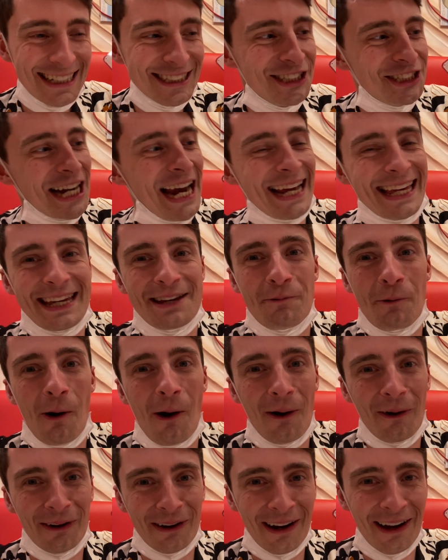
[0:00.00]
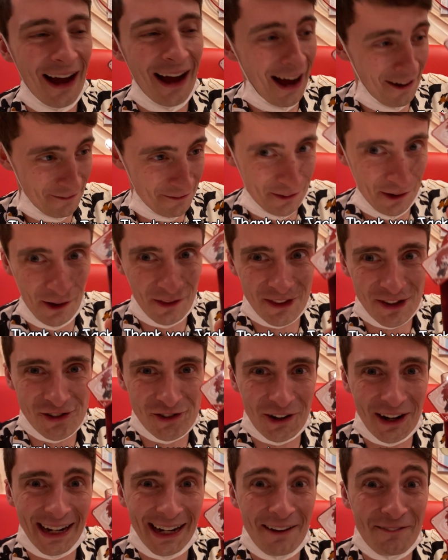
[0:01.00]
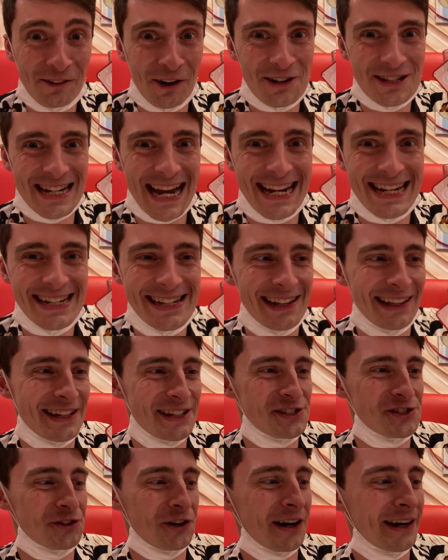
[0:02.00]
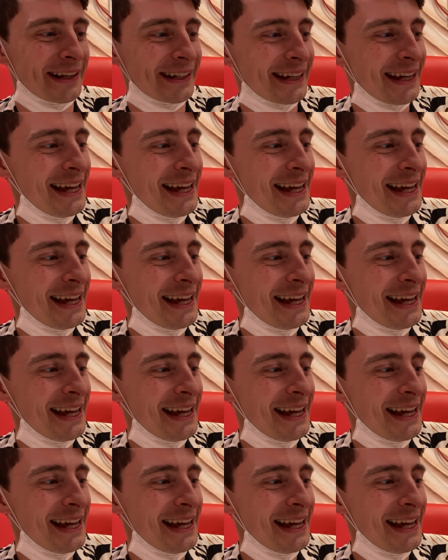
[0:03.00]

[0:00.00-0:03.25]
Jackie Wong. I've got the drink. I've got Daddy Diluc's drink.